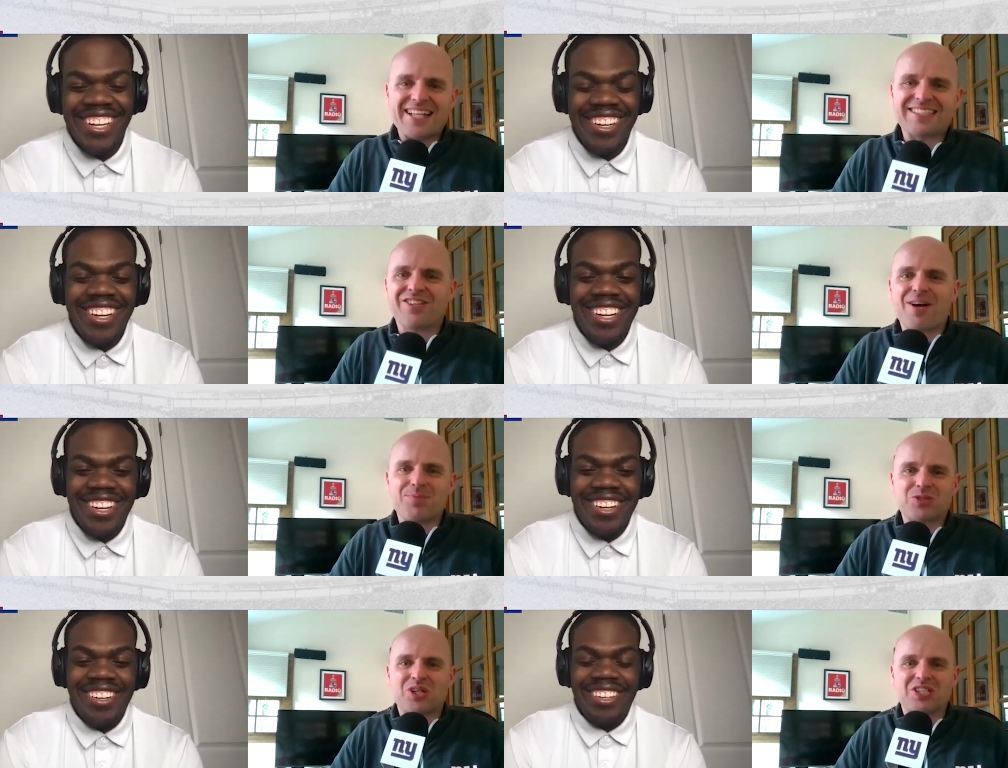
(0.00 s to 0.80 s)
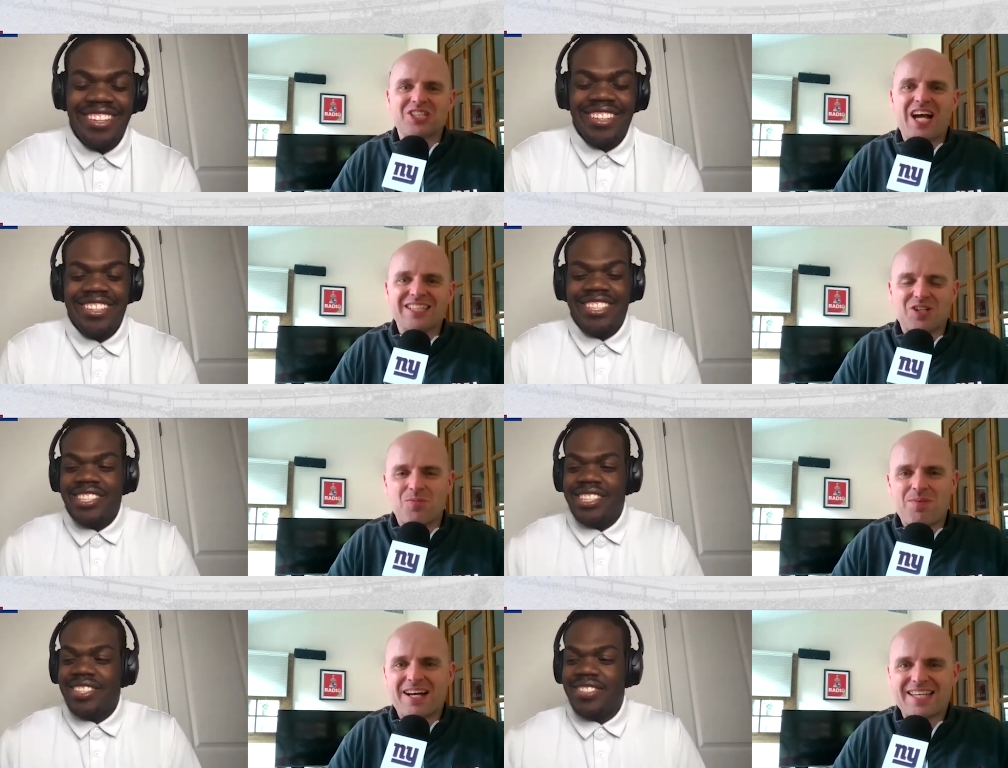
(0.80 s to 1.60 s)
Speaker 1: That's another episode of the Giants
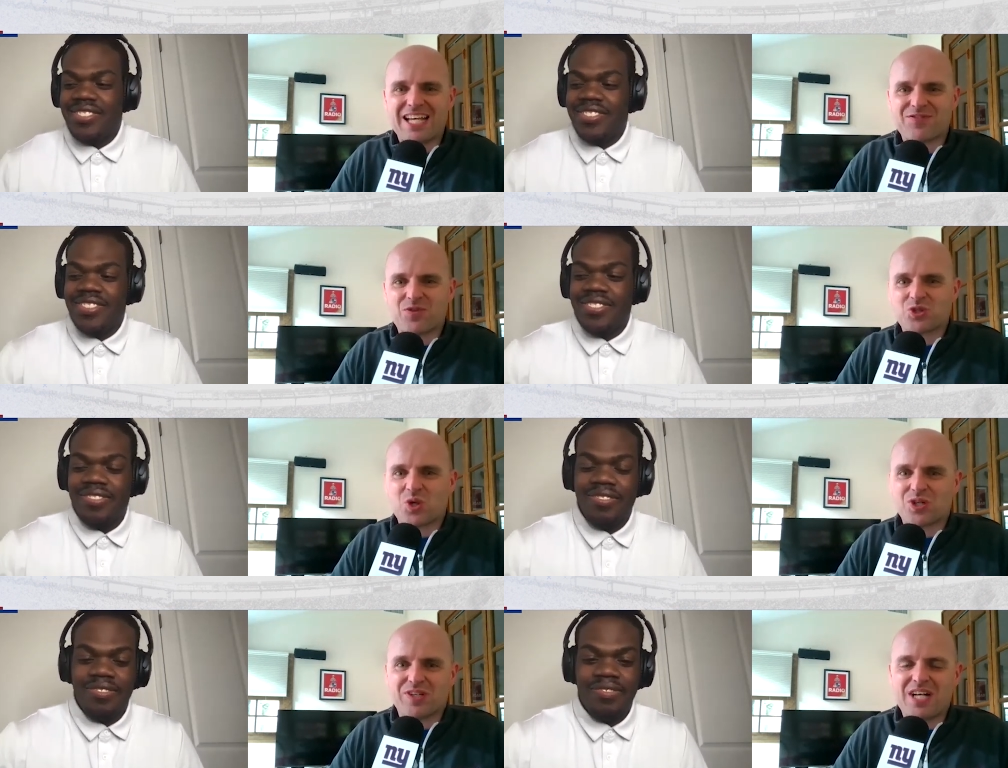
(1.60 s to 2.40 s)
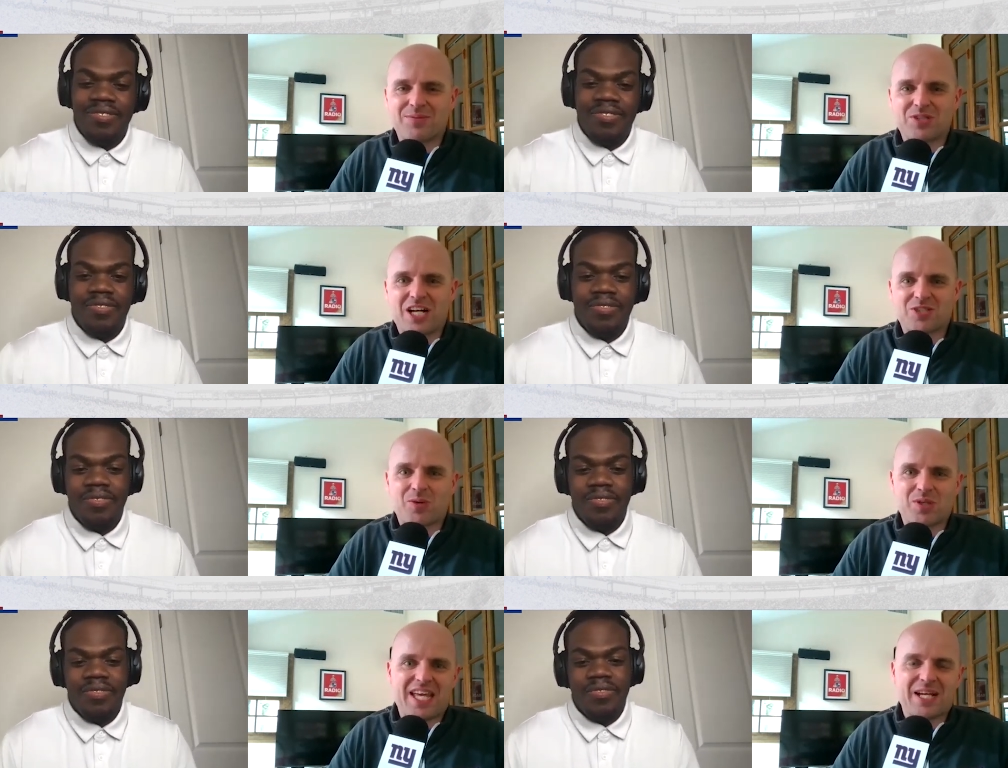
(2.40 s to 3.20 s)
Huddle Podcast. For Jordan Reid, I'm John
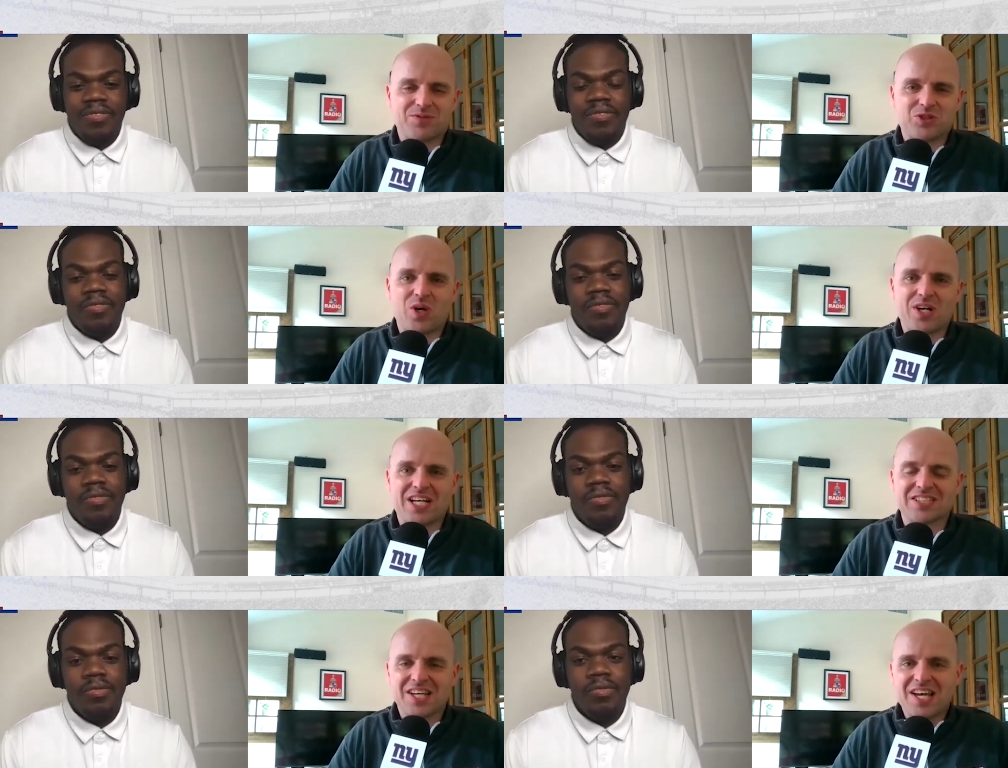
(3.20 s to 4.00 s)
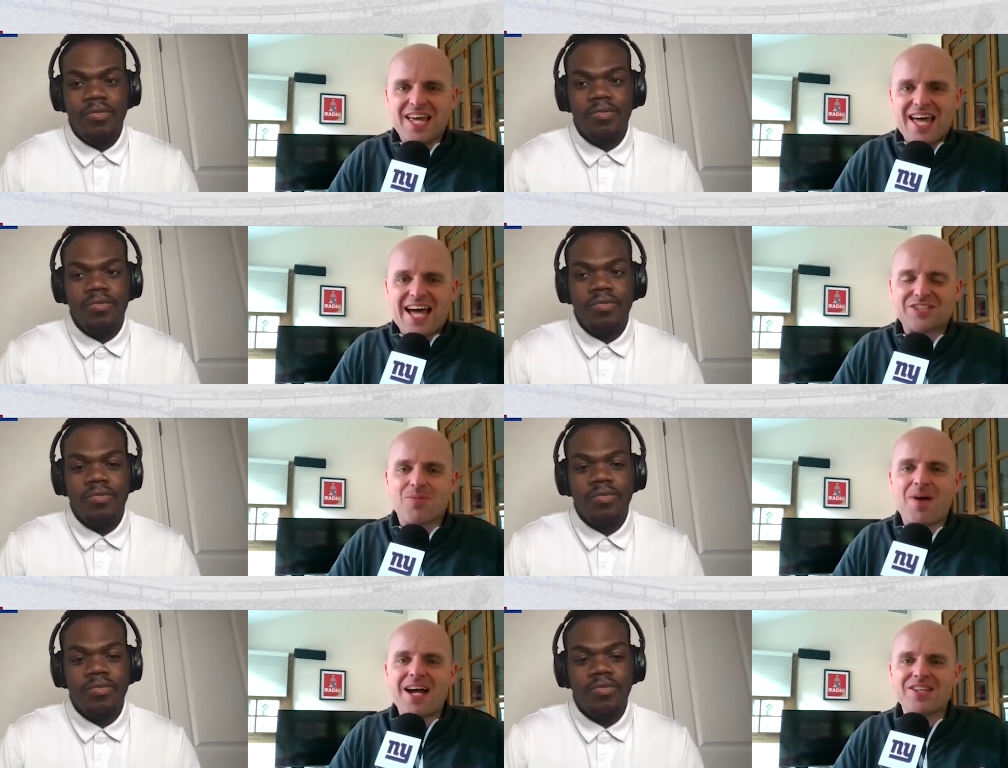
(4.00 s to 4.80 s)
Schmeelk. We thank you for joining us. As a
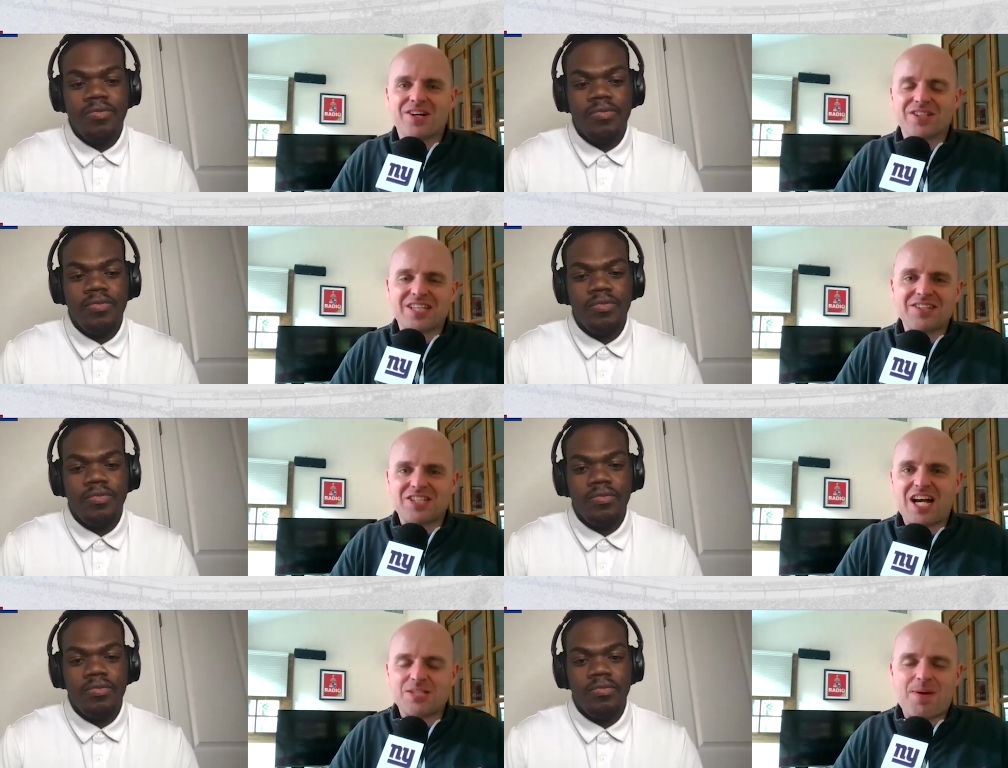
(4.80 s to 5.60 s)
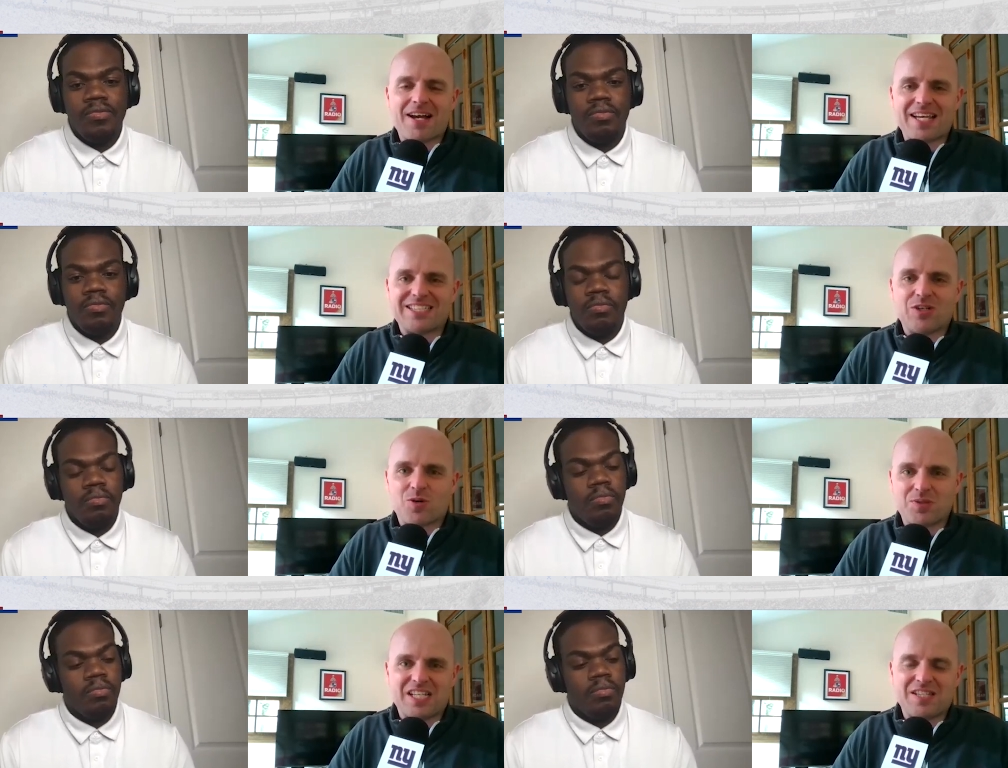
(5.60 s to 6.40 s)
reminder, it's on the Giants Podcast
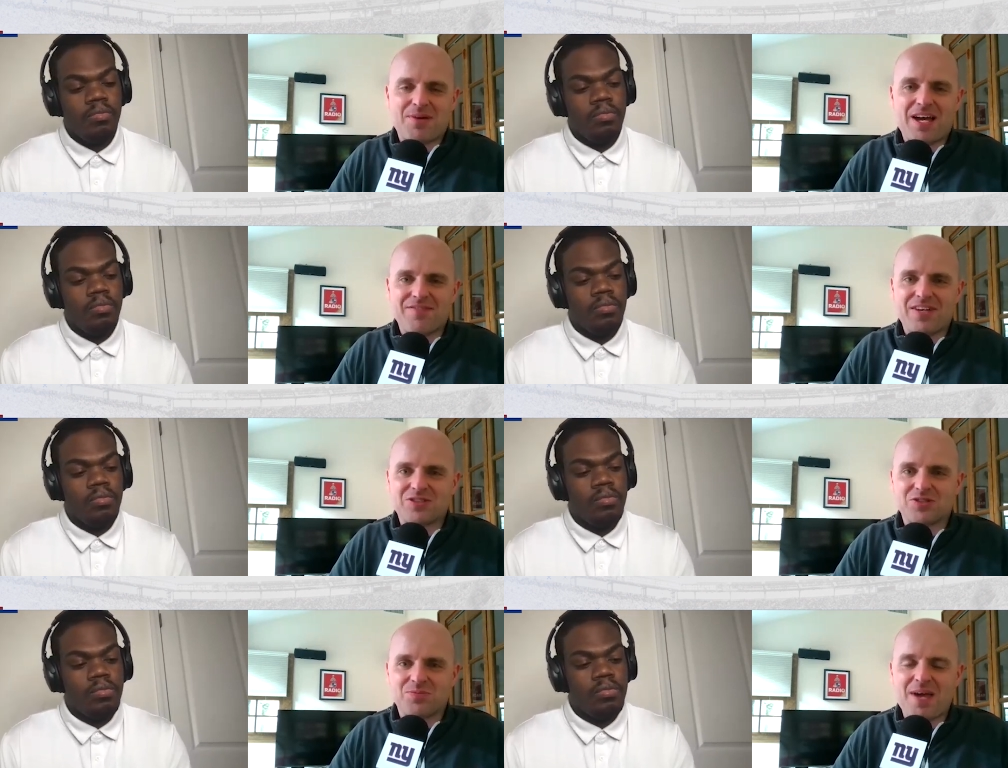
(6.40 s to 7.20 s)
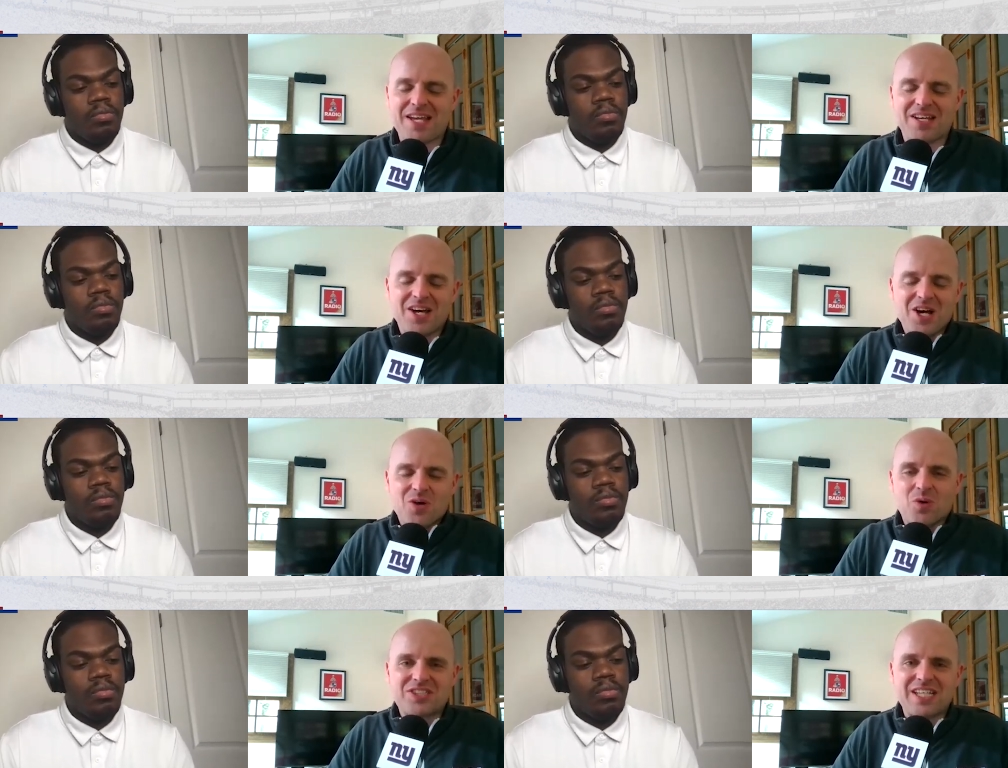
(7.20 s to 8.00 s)
Network presented by Investors Bank.
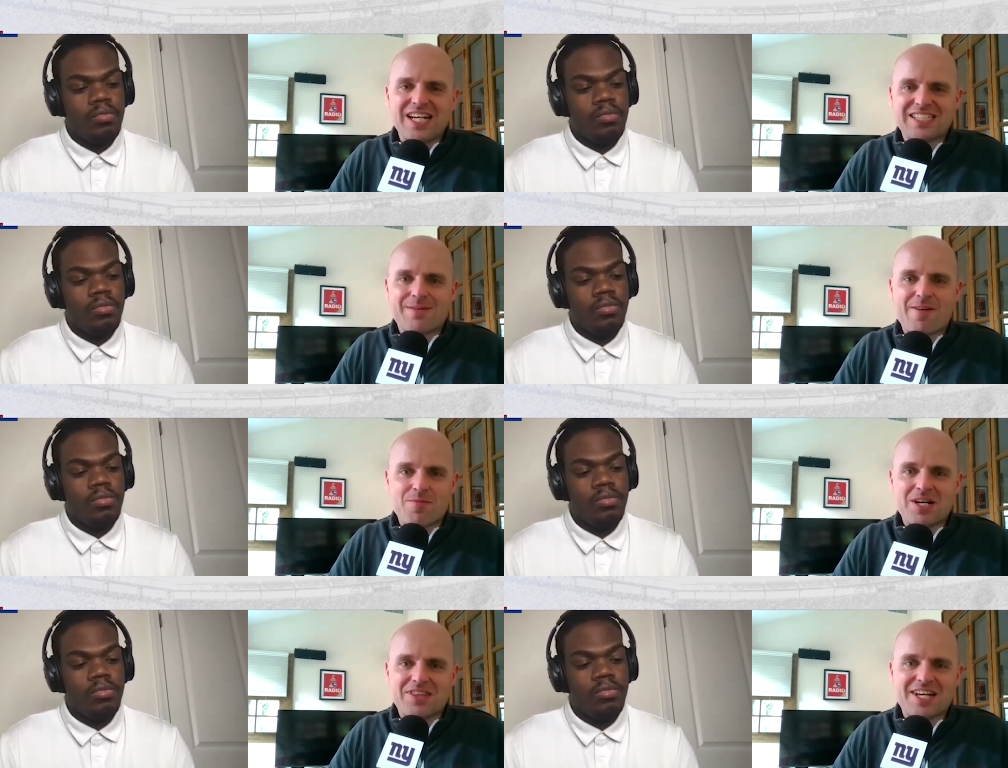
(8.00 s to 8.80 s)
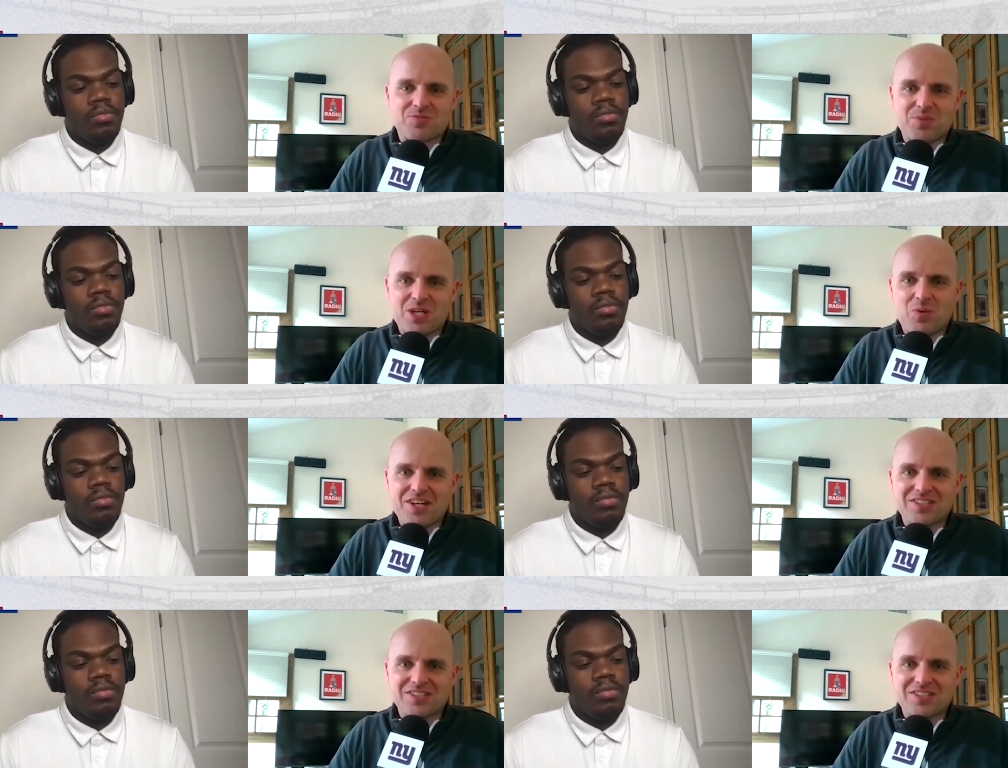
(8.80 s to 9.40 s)
We'll see you next time, everybody. Thanks for being with